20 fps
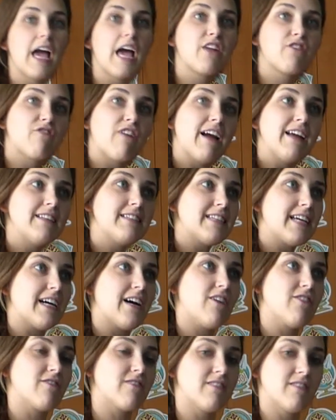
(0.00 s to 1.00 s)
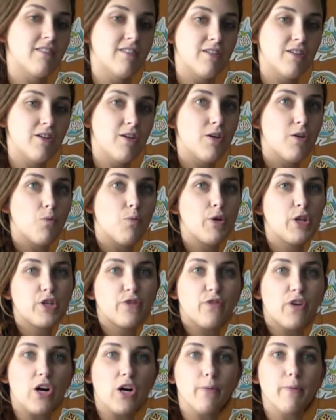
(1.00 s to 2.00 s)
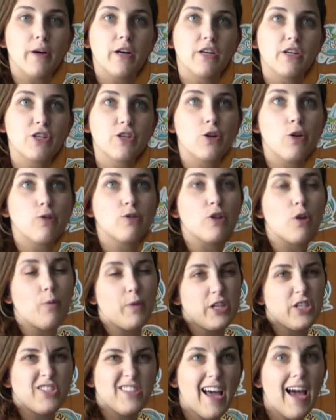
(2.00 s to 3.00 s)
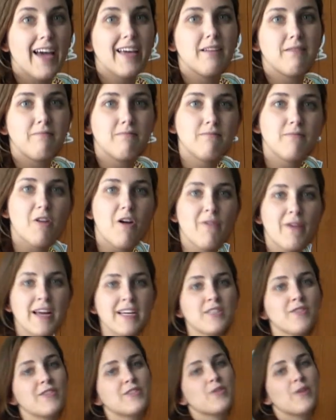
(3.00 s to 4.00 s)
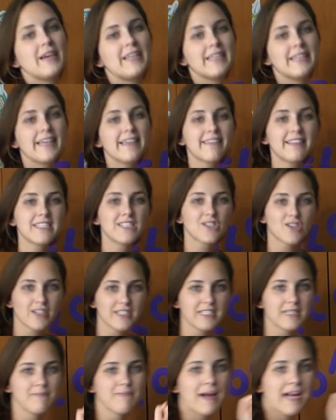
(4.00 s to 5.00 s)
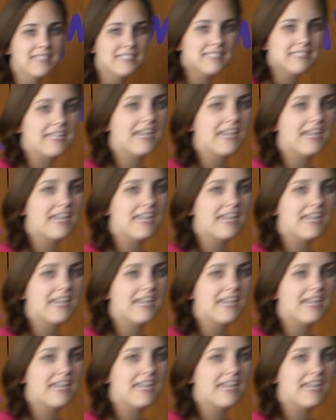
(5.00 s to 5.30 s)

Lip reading: and write down which verb goes on which side. Okay, so let's go ahead and get this started and pass